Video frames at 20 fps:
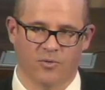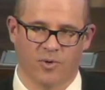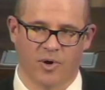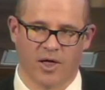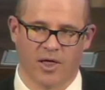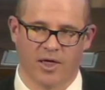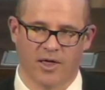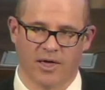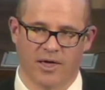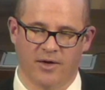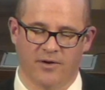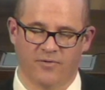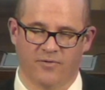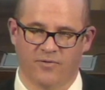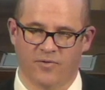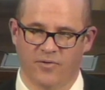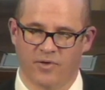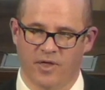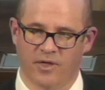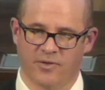Well, if
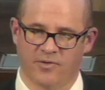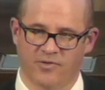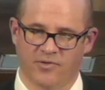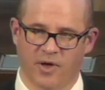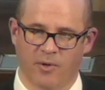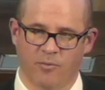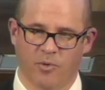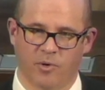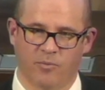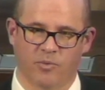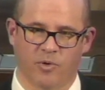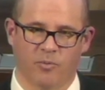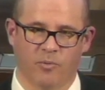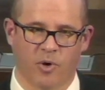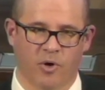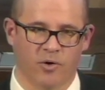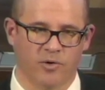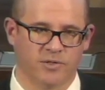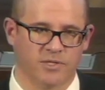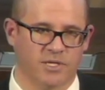someone
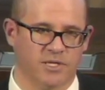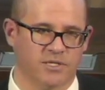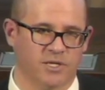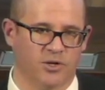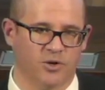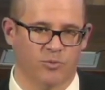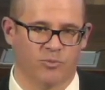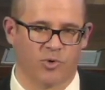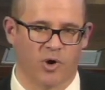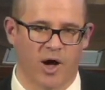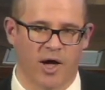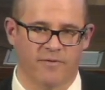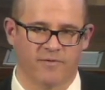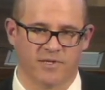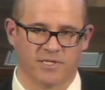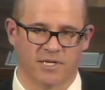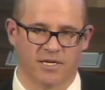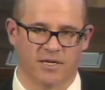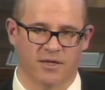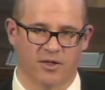proposes a new
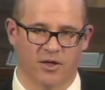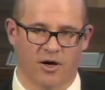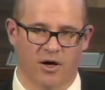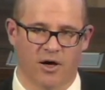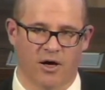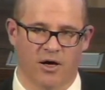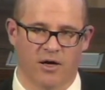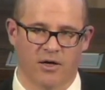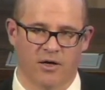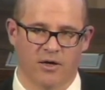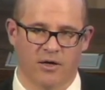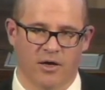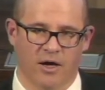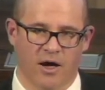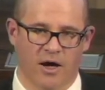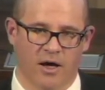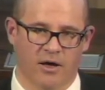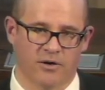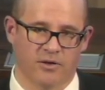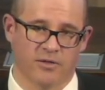privacy law,
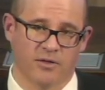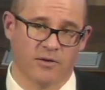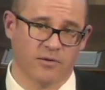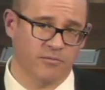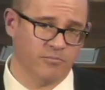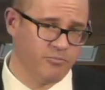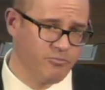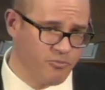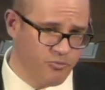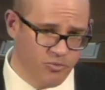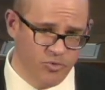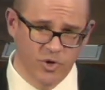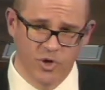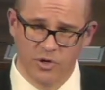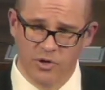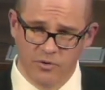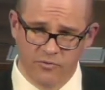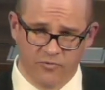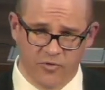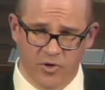
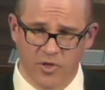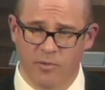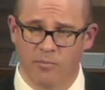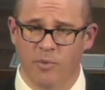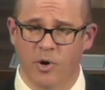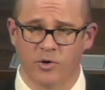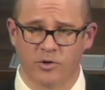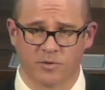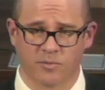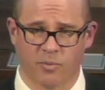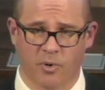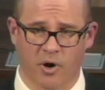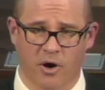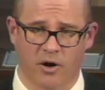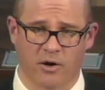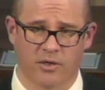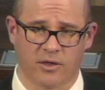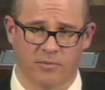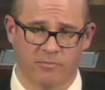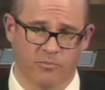for the most
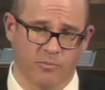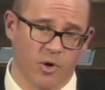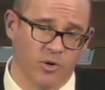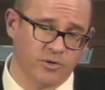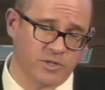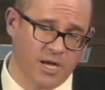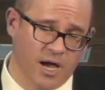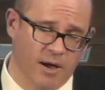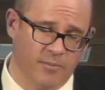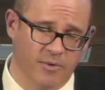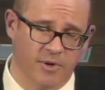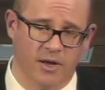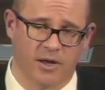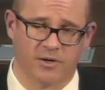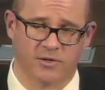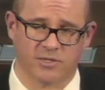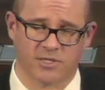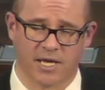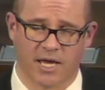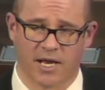part, the most common
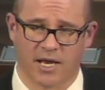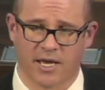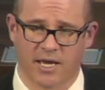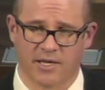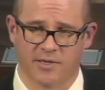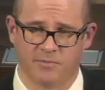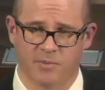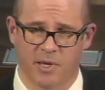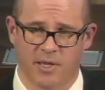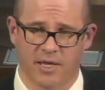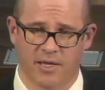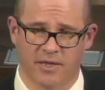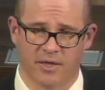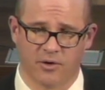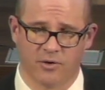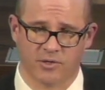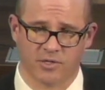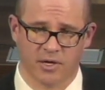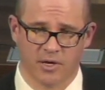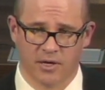understanding has been that
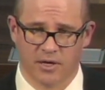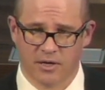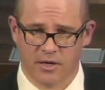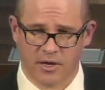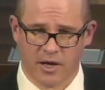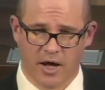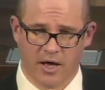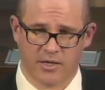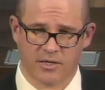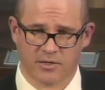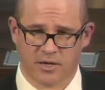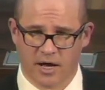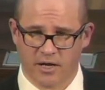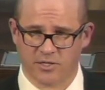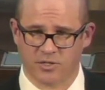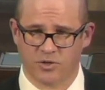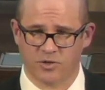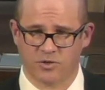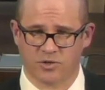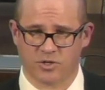those
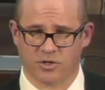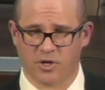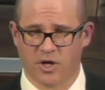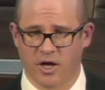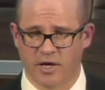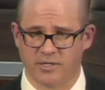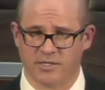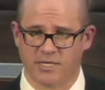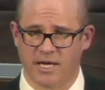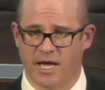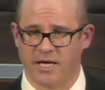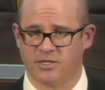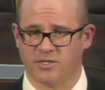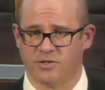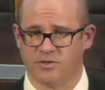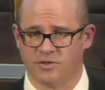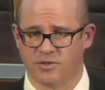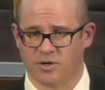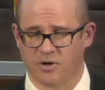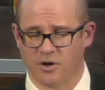constitutional law and
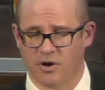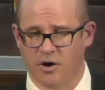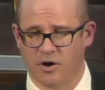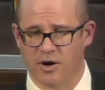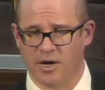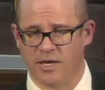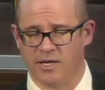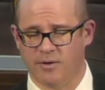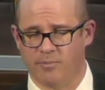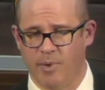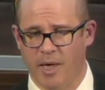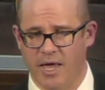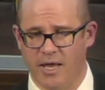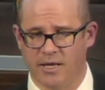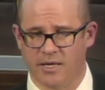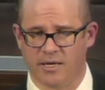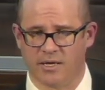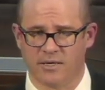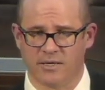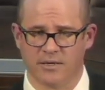statutes are
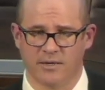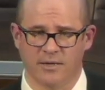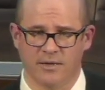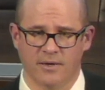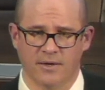independent.